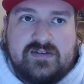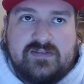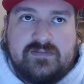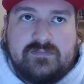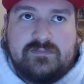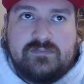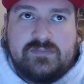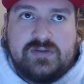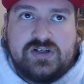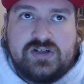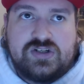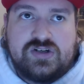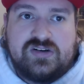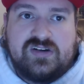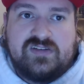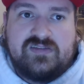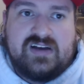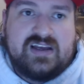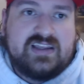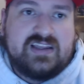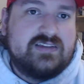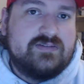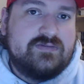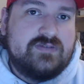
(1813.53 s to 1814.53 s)
Be sure to
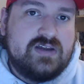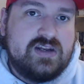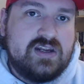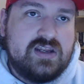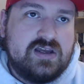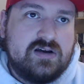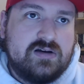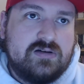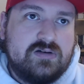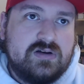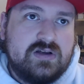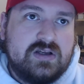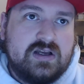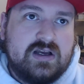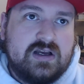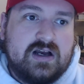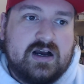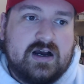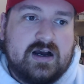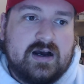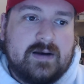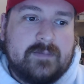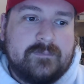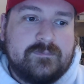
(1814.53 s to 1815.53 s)
like the video
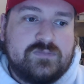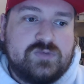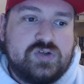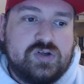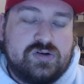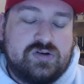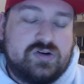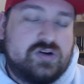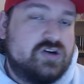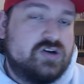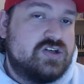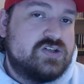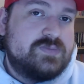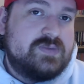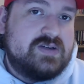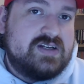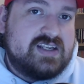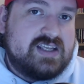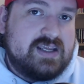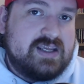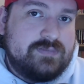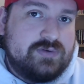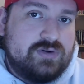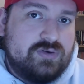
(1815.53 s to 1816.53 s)
to encourage me
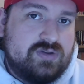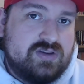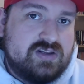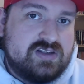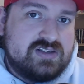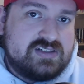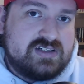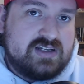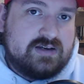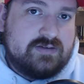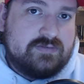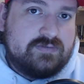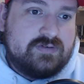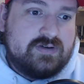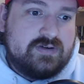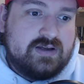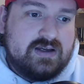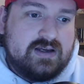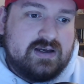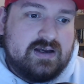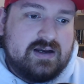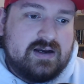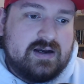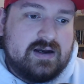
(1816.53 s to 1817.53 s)
to keep doing this stuff,
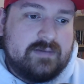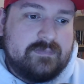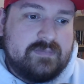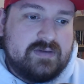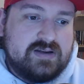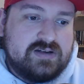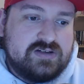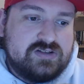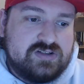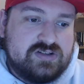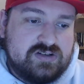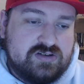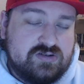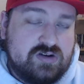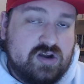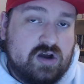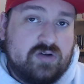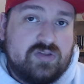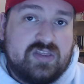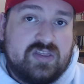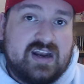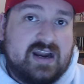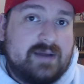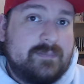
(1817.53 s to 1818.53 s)
and to
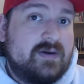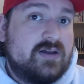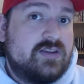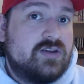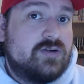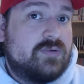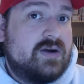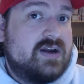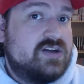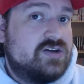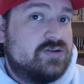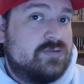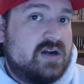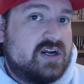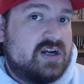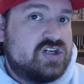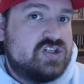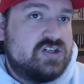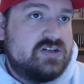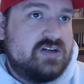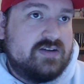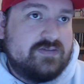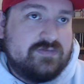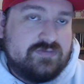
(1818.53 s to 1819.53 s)
know that I'm on the right
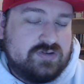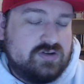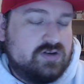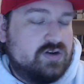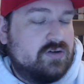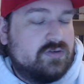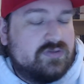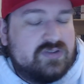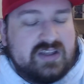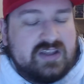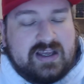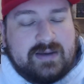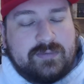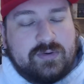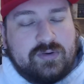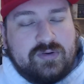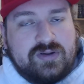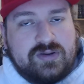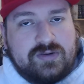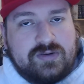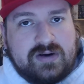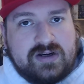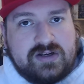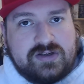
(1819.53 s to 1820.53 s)
direction. If you don't think I'm
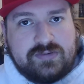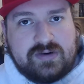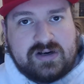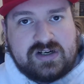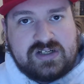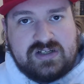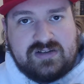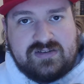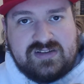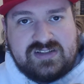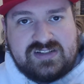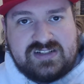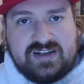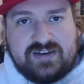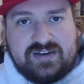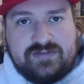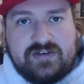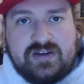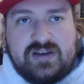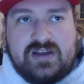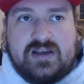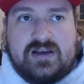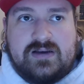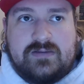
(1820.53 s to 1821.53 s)
going the right direction on this
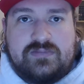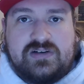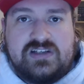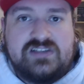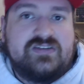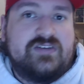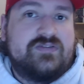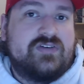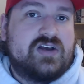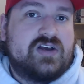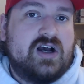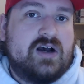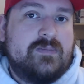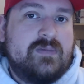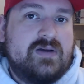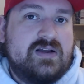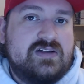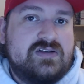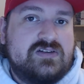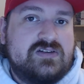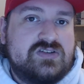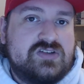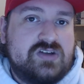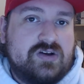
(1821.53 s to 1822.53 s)
stuff, please leave a
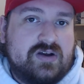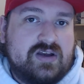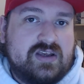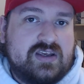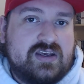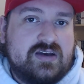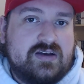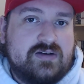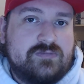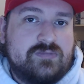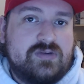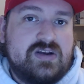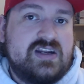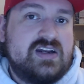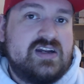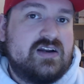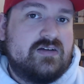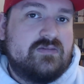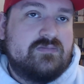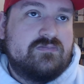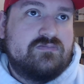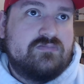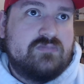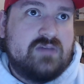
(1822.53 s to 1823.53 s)
comment so I can read
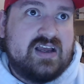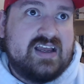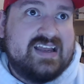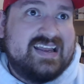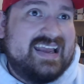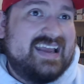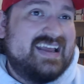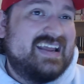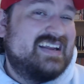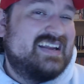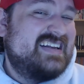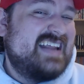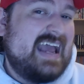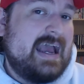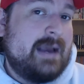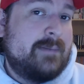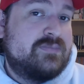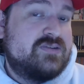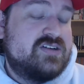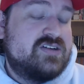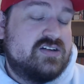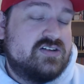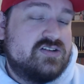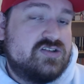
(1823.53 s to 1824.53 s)
and
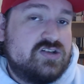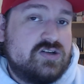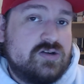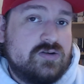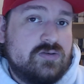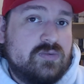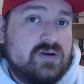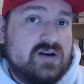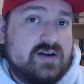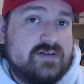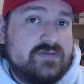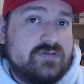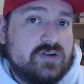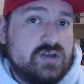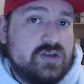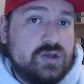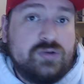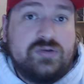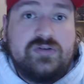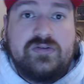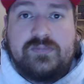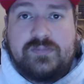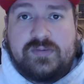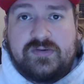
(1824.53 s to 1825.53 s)
adapt to whatever
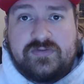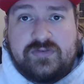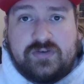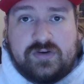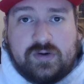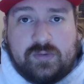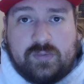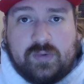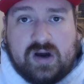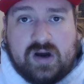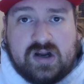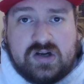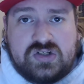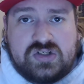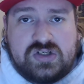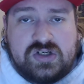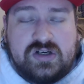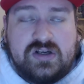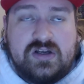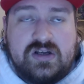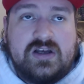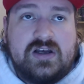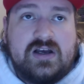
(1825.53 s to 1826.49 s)
you would prefer to watch.